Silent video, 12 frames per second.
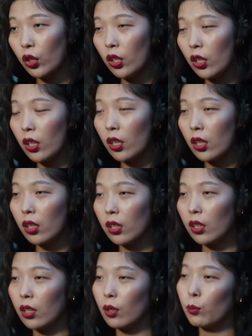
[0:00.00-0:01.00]
to suppress
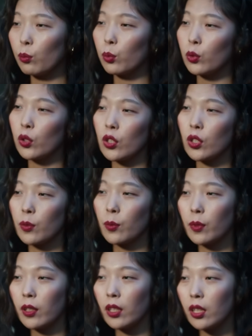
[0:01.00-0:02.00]
unfavorable
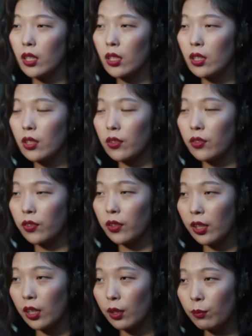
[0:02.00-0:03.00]
narratives.
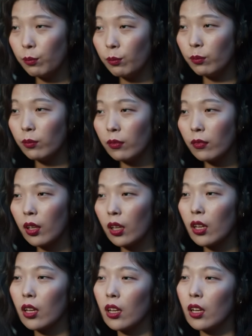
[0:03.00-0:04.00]
As the case
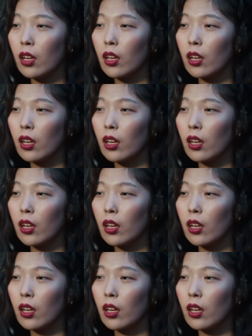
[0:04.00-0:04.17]
unfolded,